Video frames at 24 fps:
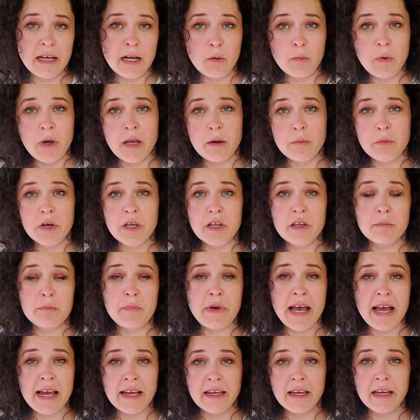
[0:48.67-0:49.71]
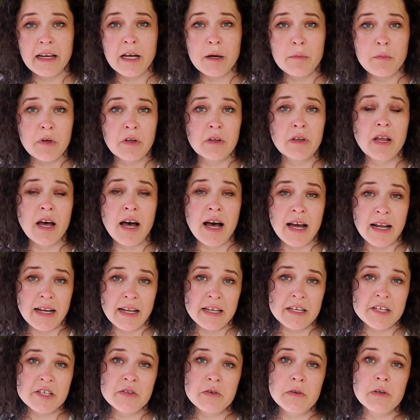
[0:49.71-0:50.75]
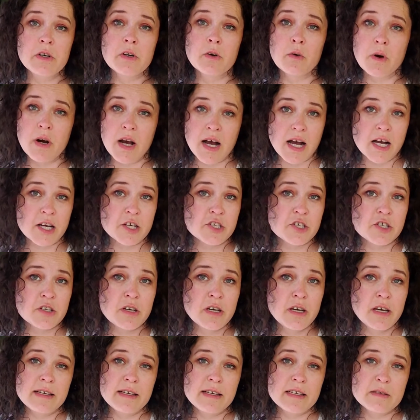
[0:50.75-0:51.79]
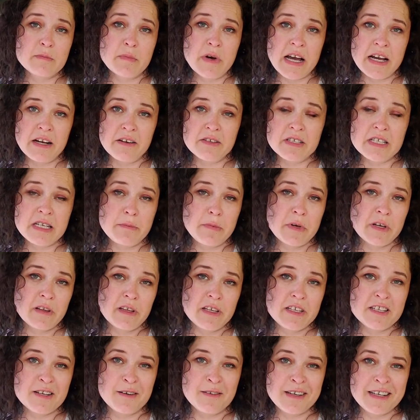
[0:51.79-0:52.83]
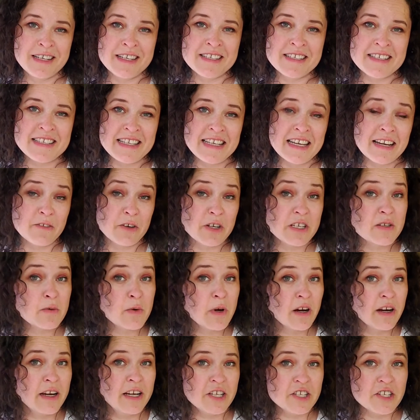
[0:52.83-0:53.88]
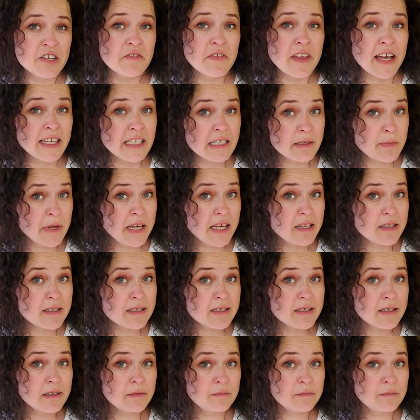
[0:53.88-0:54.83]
get away with packing up a lot into a garage because buyers typically don't need to see every square inch of that space.